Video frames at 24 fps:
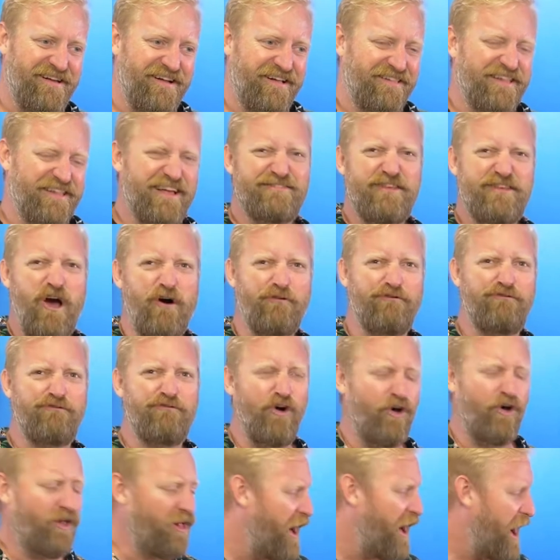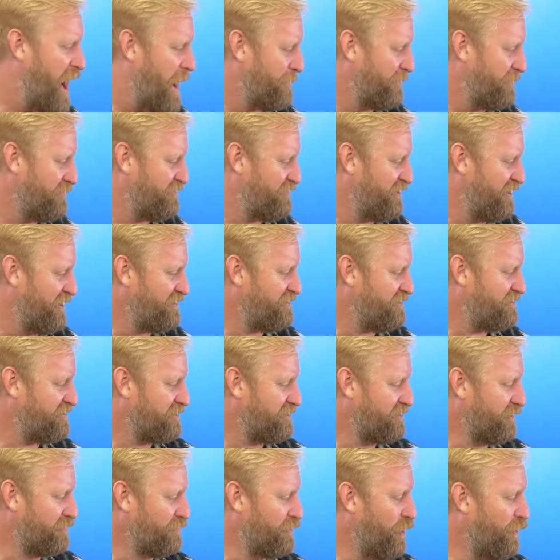Let's go full opposites.
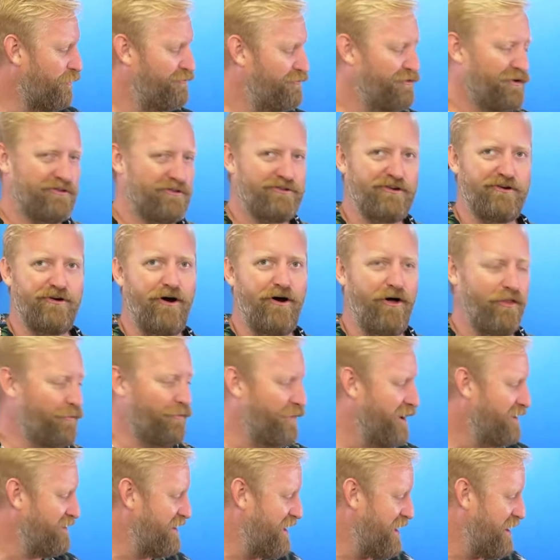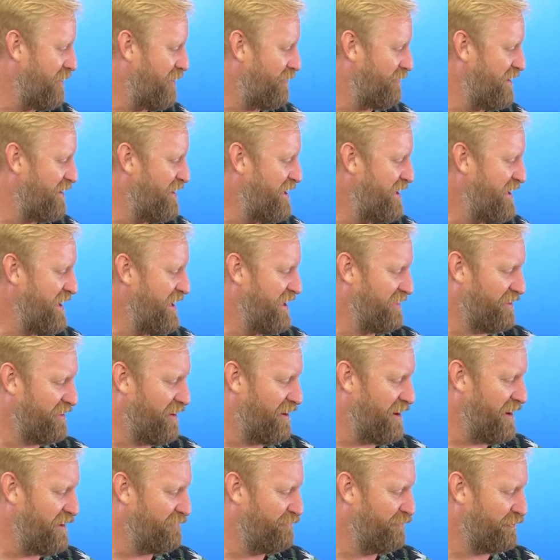The low filter all the way down and the
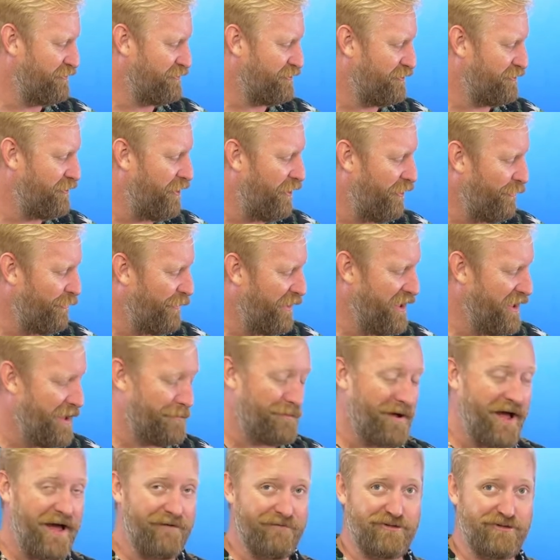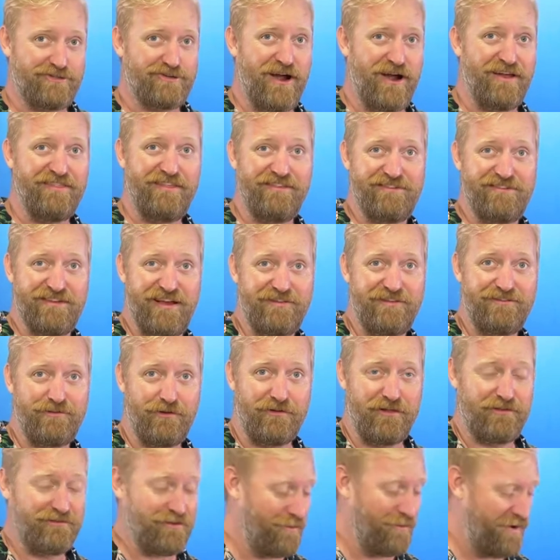high filter all the way up. I haven't tried this yet, so
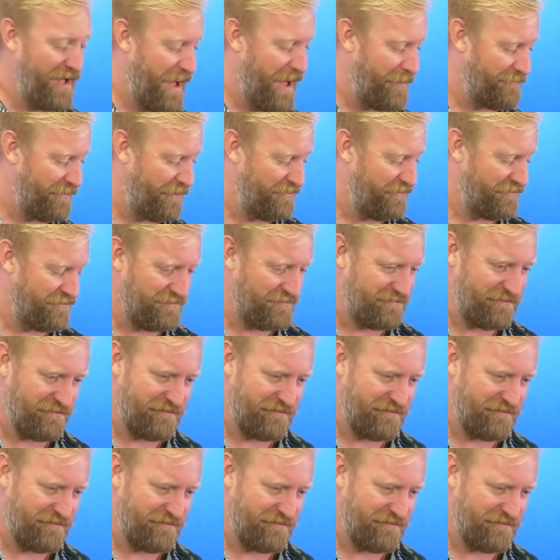let's see what happens.